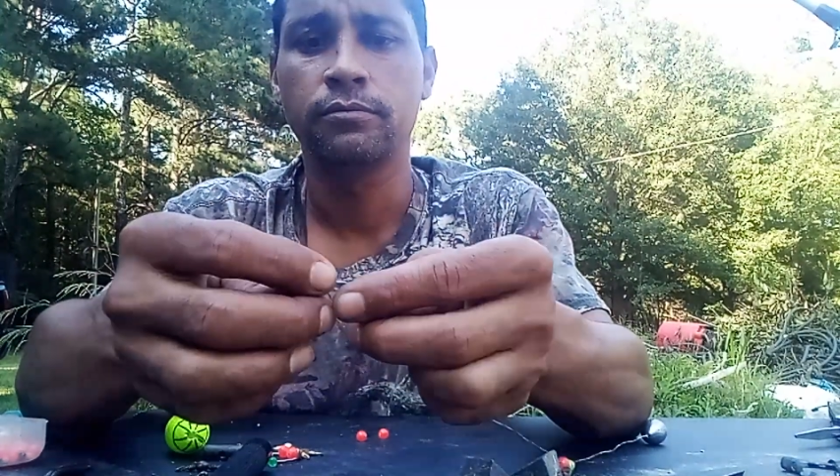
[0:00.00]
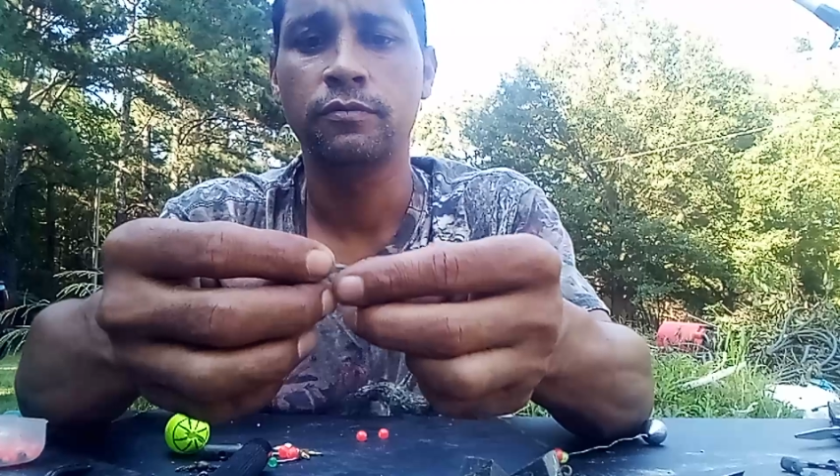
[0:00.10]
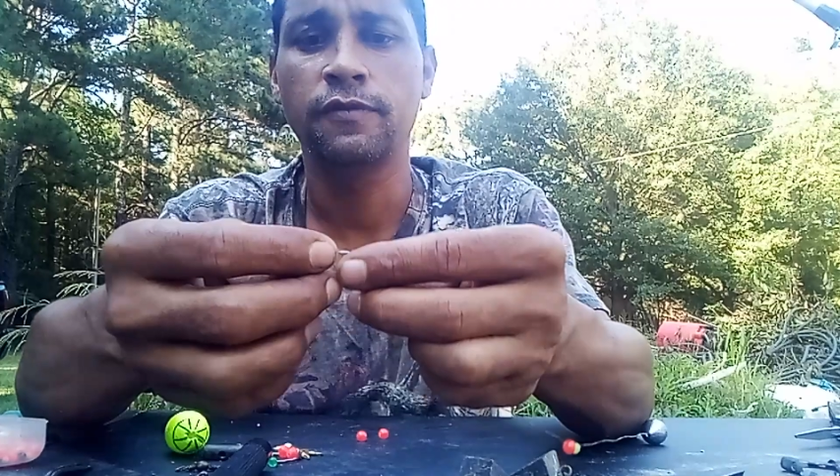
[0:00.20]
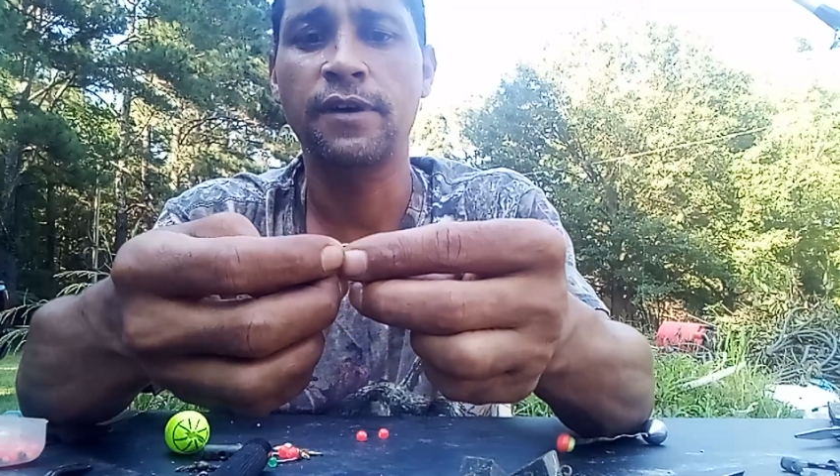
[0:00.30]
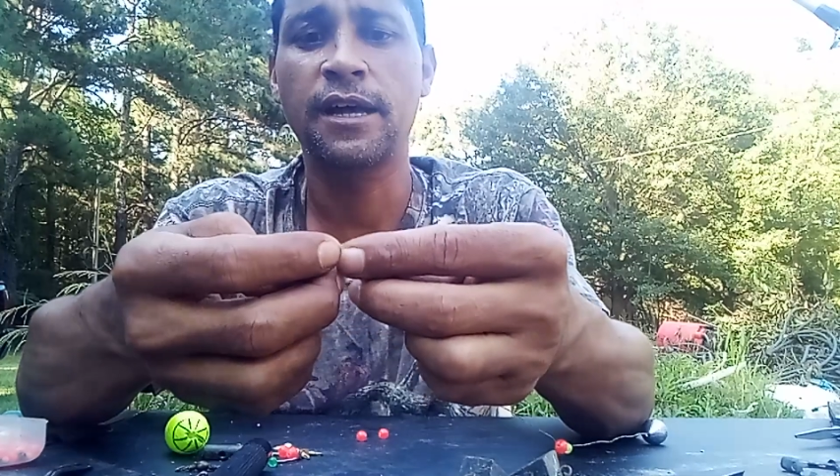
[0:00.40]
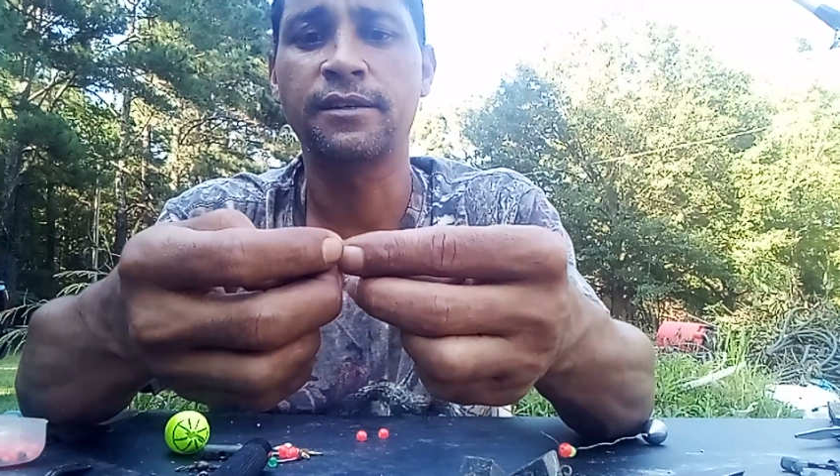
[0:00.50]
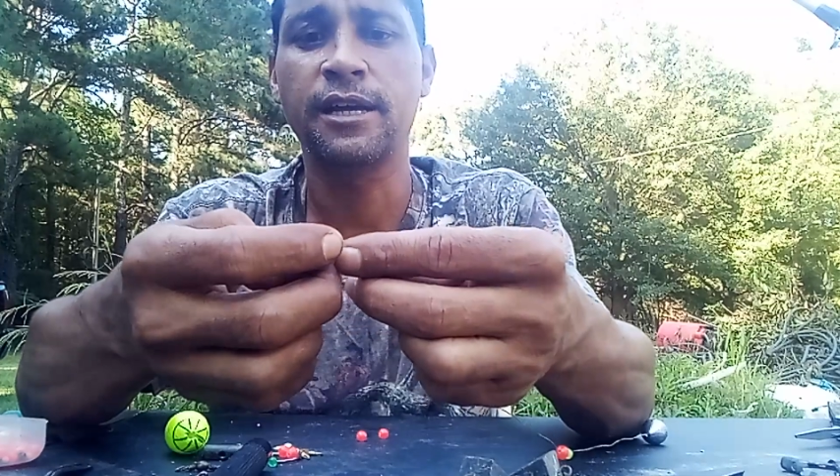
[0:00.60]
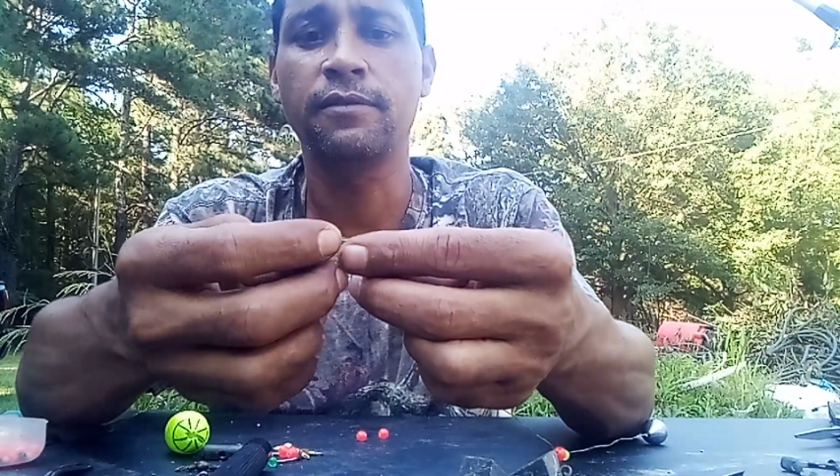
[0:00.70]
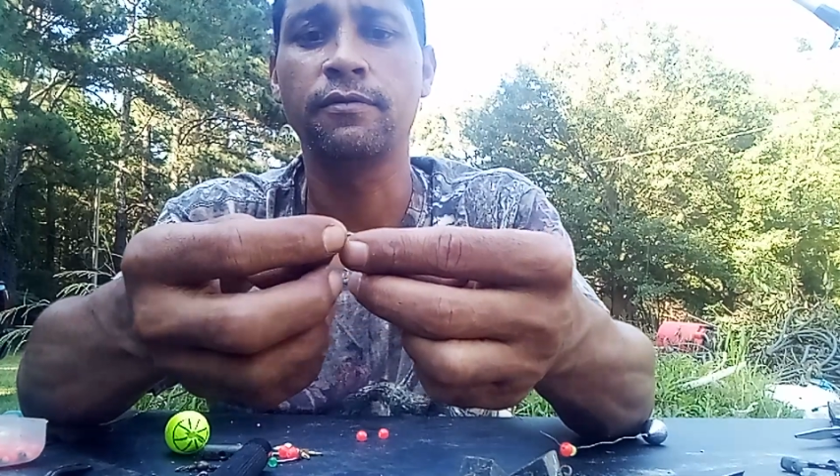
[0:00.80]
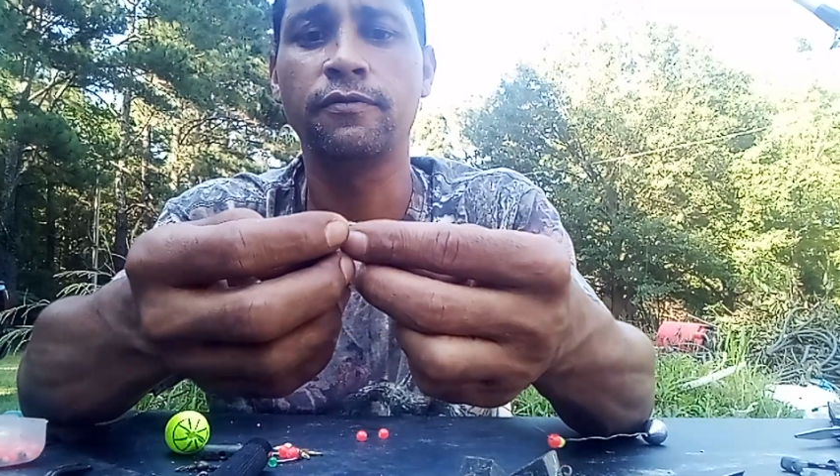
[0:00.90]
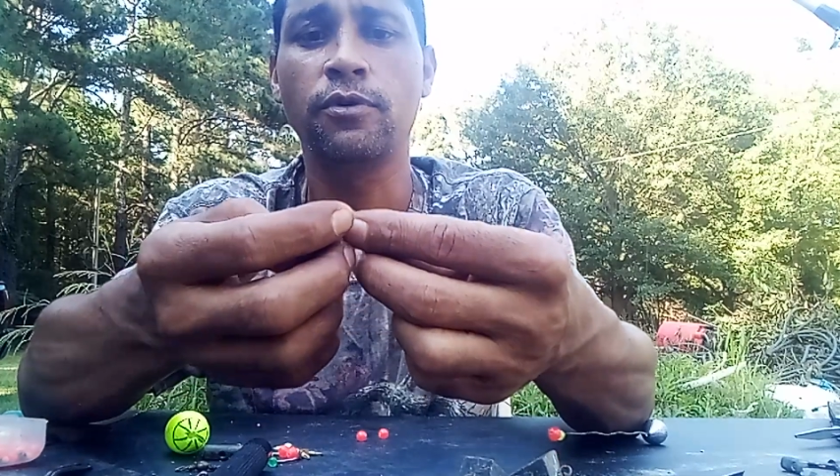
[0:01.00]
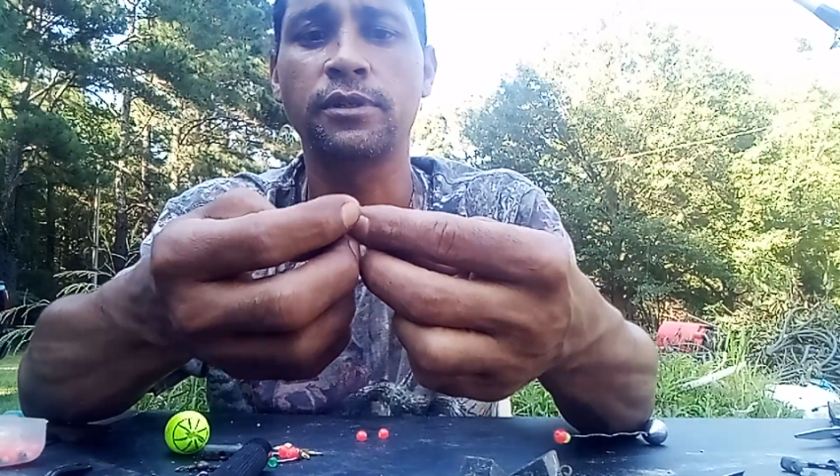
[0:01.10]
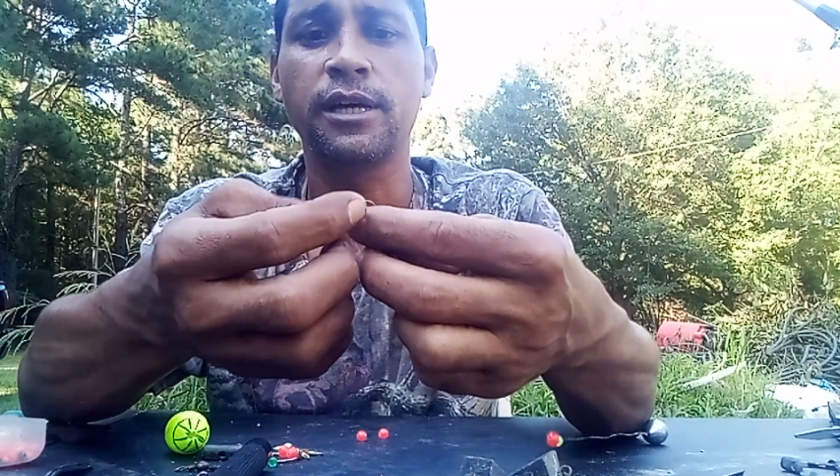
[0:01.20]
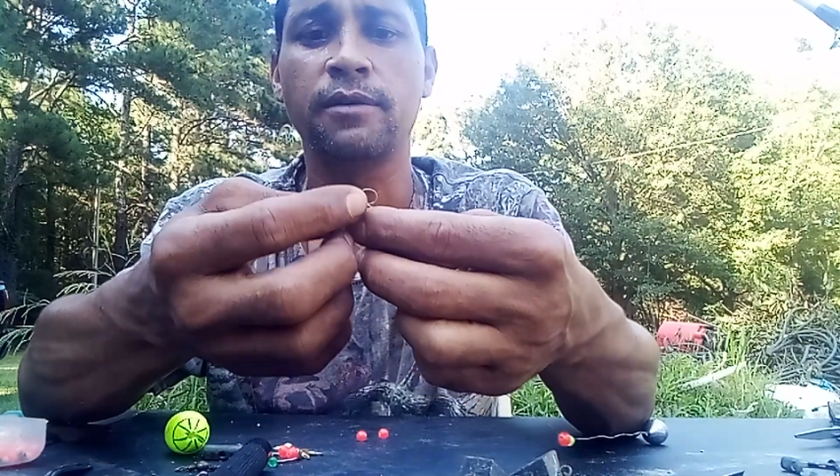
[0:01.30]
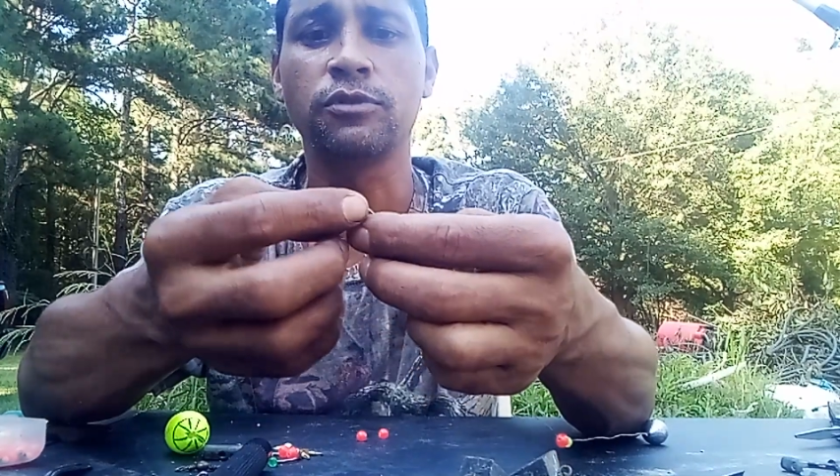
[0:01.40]
Well, 4
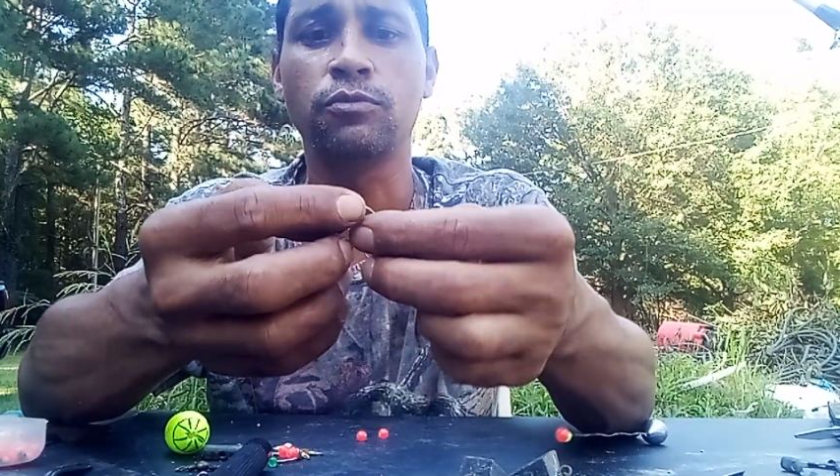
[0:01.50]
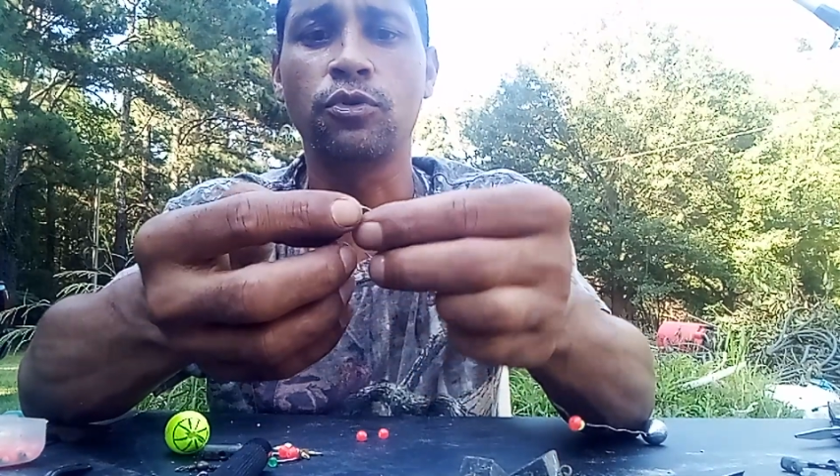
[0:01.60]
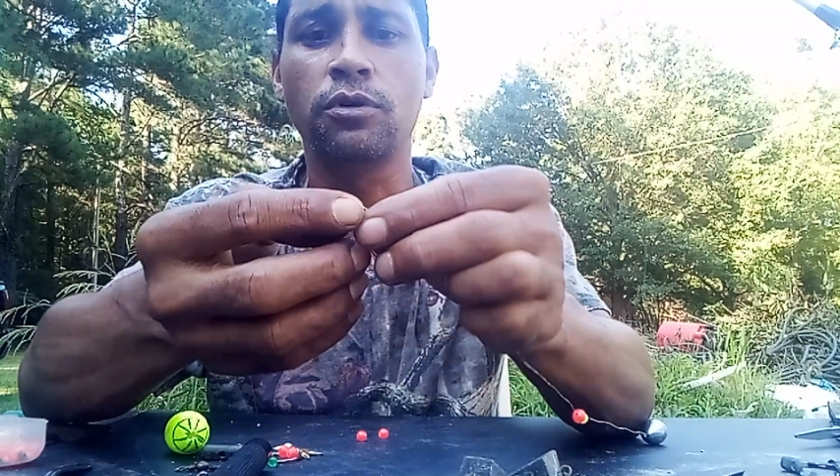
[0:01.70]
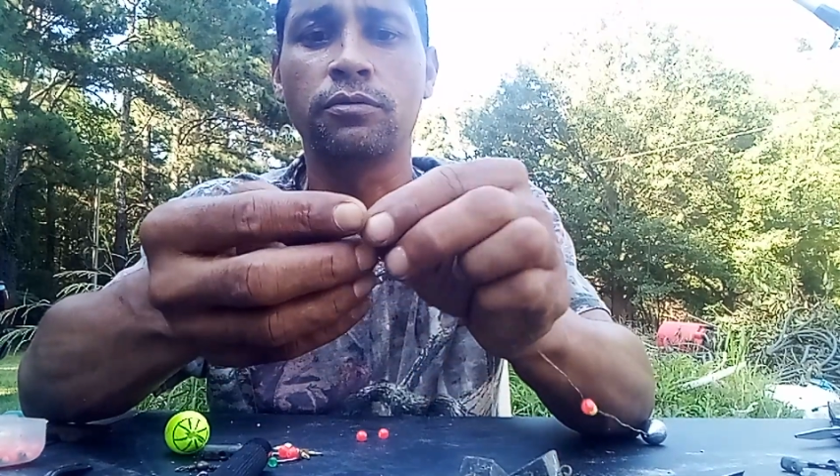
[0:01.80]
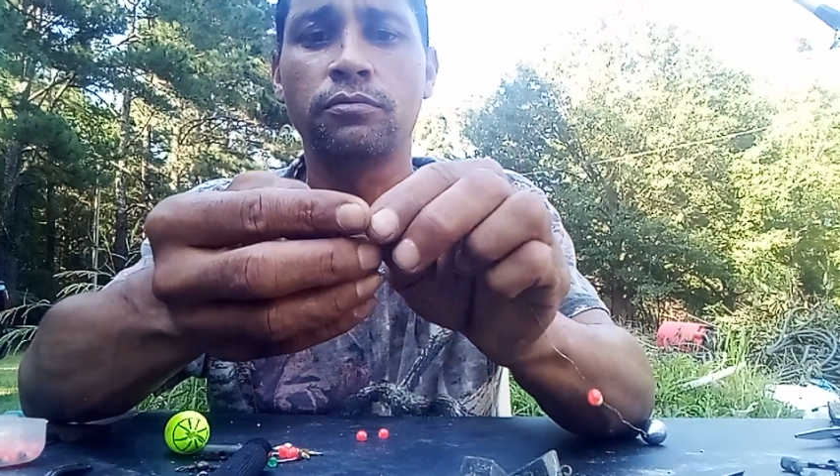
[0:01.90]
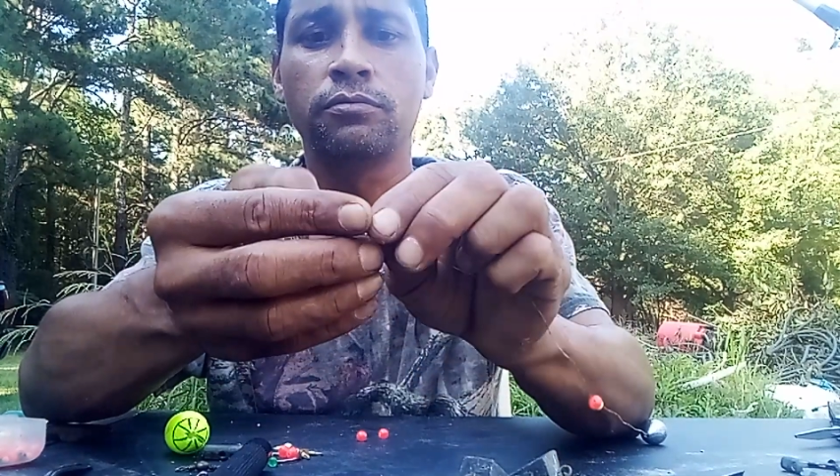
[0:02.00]
times or more.